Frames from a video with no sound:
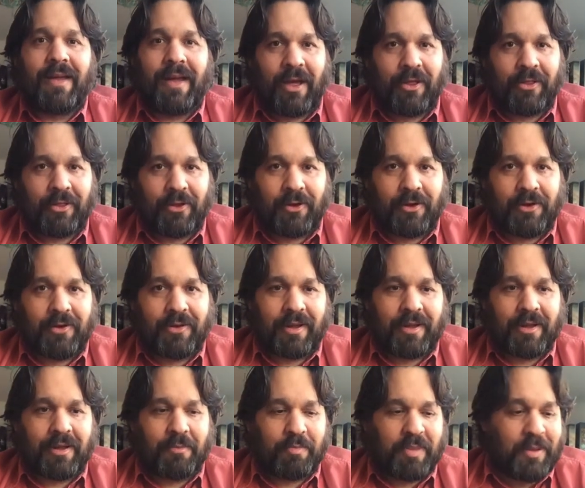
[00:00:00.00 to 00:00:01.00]
other
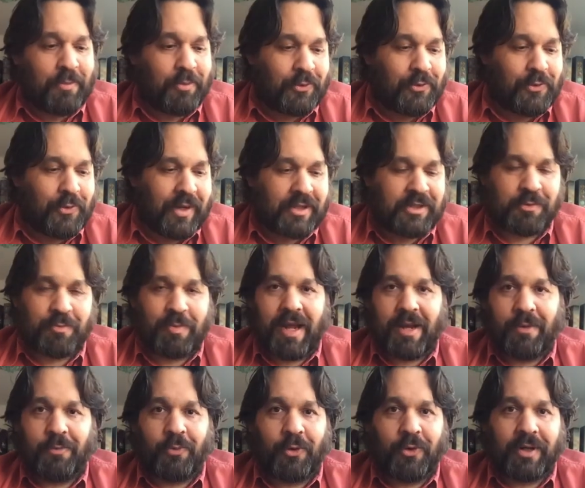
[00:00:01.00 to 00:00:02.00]
people who
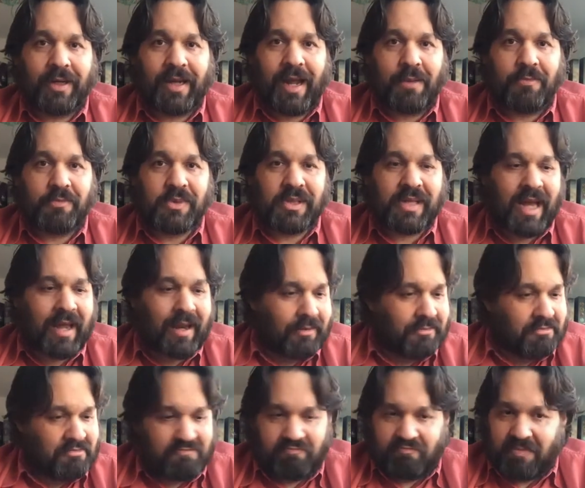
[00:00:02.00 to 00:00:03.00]
explain board games,
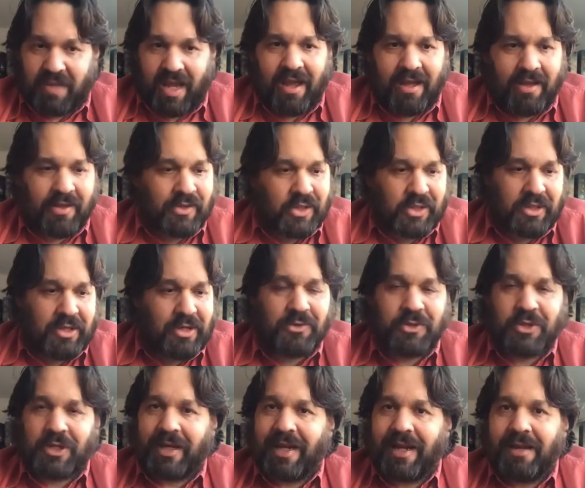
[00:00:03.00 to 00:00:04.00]
and yeah, it's
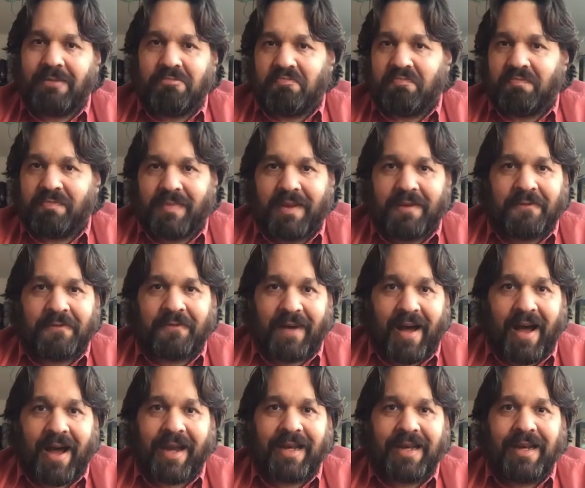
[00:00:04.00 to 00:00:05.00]
usually
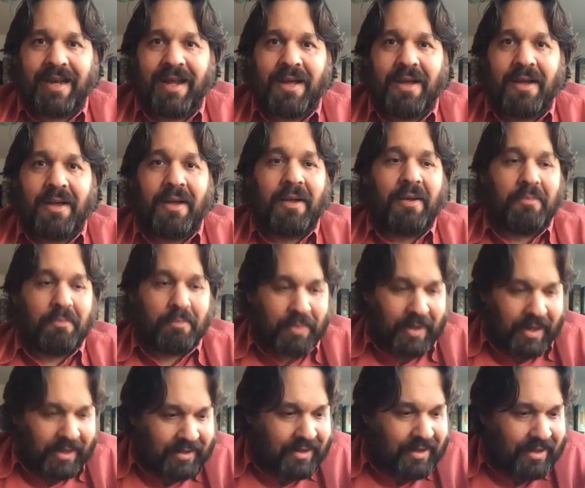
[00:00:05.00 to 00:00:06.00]
fine.
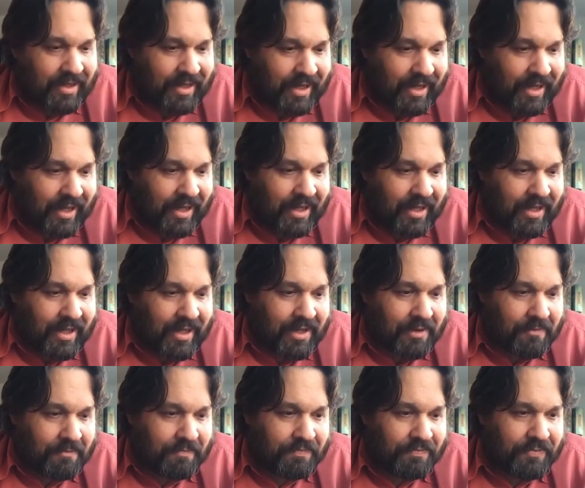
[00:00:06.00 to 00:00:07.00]
But
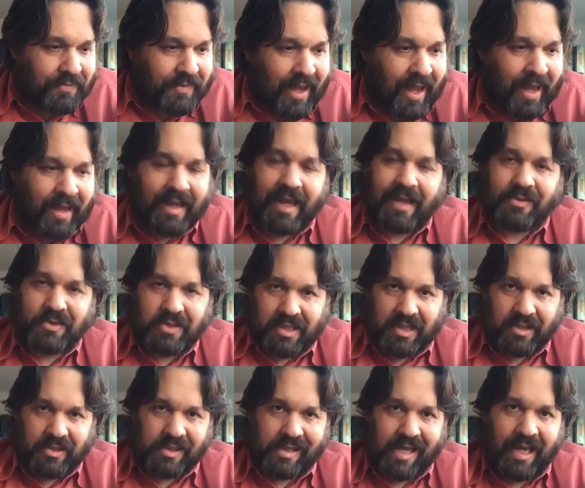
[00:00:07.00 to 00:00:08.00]
again,
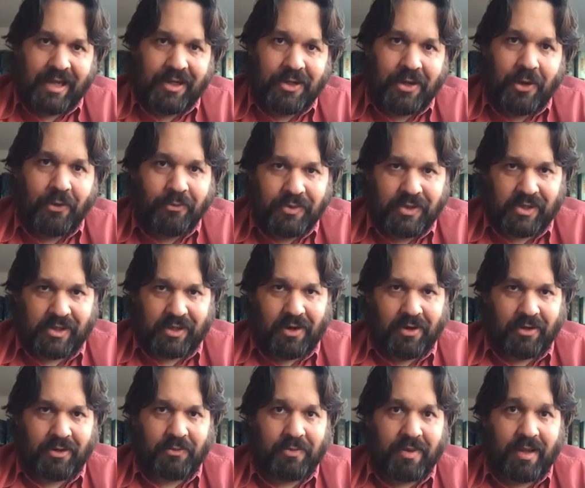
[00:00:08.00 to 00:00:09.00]
since they don't
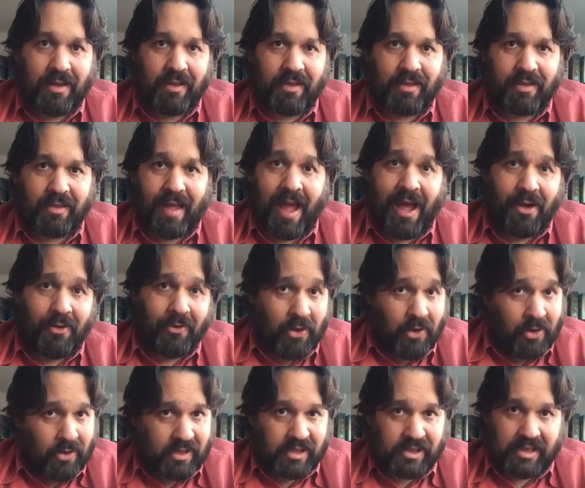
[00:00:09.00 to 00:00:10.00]
start with how
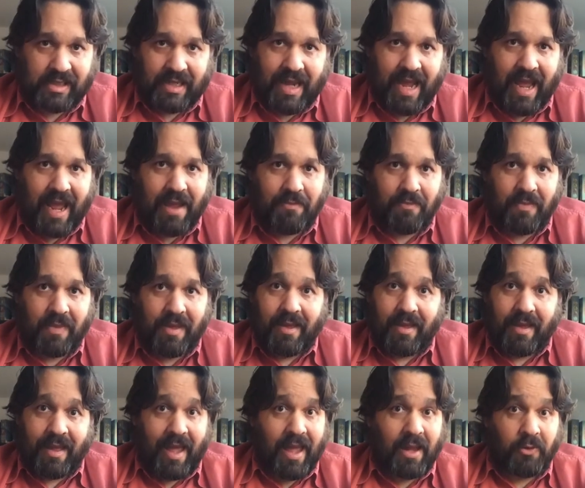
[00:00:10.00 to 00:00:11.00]
long is the game
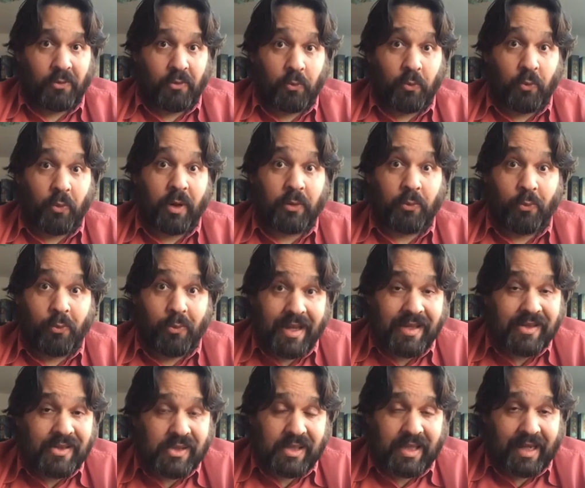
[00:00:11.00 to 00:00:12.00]
and what
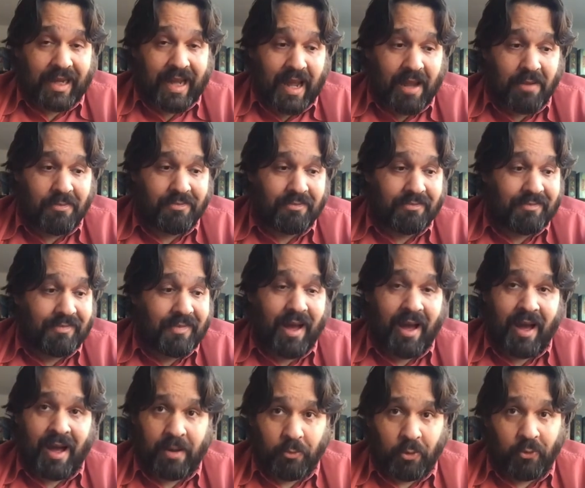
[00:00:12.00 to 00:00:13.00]
wins the game,
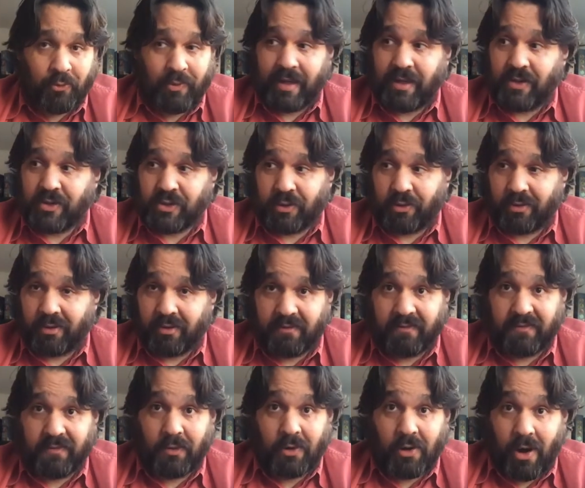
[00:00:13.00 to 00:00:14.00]
I'm already sort
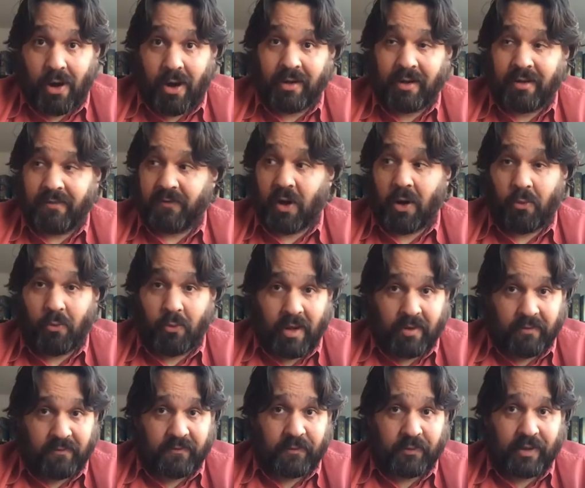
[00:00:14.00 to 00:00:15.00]
of gone. I've got
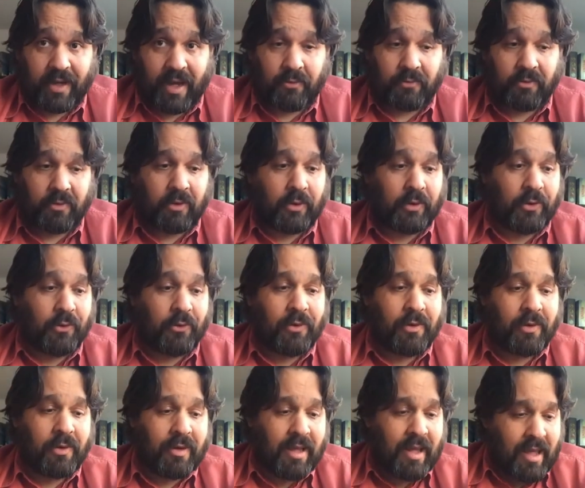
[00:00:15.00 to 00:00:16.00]
one foot out the
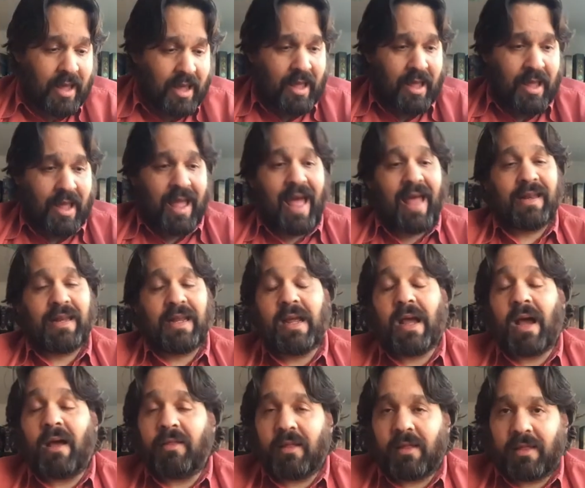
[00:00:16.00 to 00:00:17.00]
door. And the
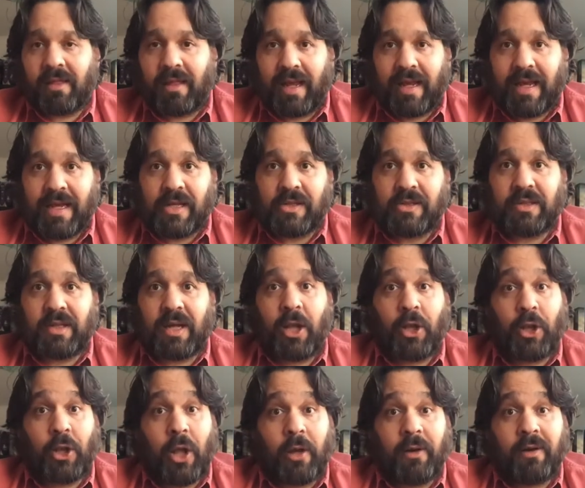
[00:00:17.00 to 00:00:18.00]
other thing is, a
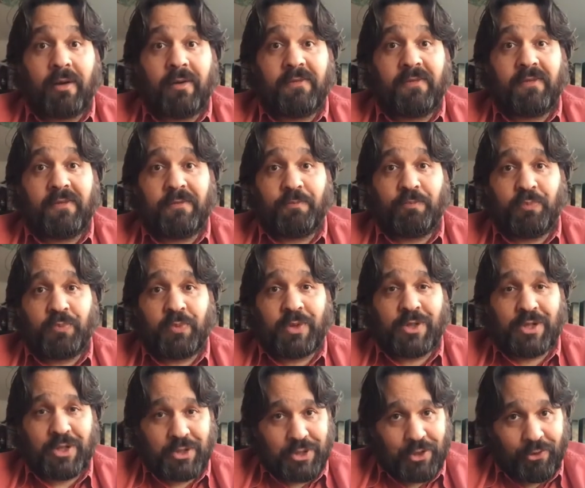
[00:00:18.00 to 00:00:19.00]
lot of
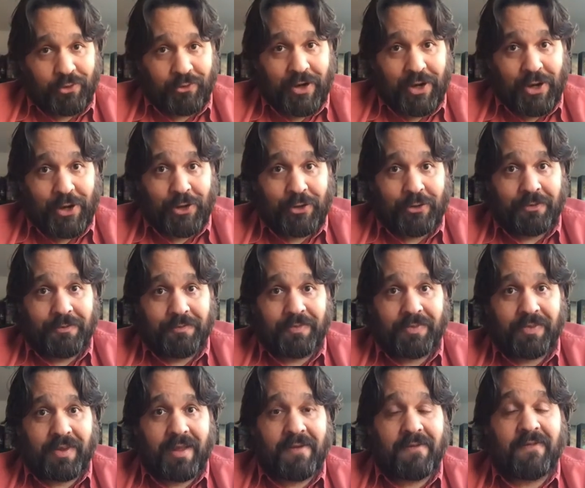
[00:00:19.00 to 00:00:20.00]
tutorial
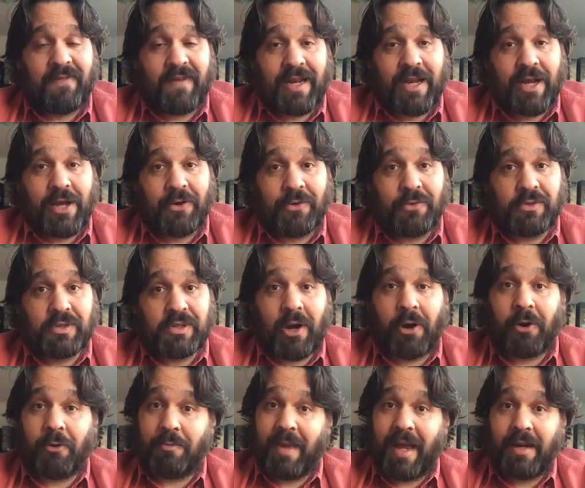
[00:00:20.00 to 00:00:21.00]
videos
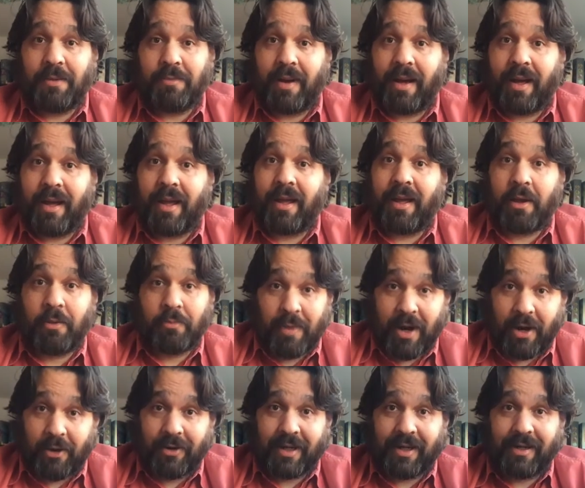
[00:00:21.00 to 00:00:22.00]
are made by
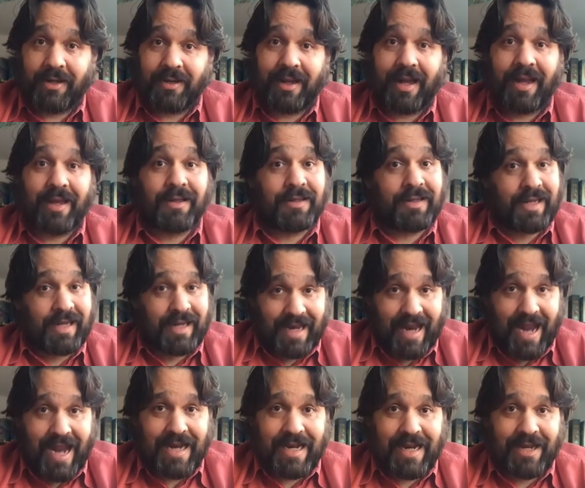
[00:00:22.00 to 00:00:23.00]
American and
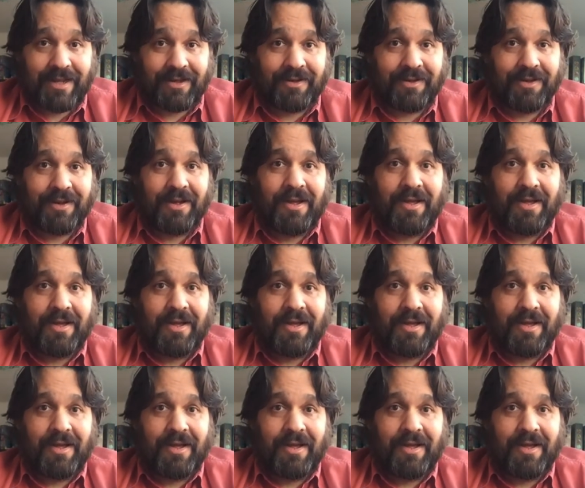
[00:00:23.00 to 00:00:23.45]
Canadian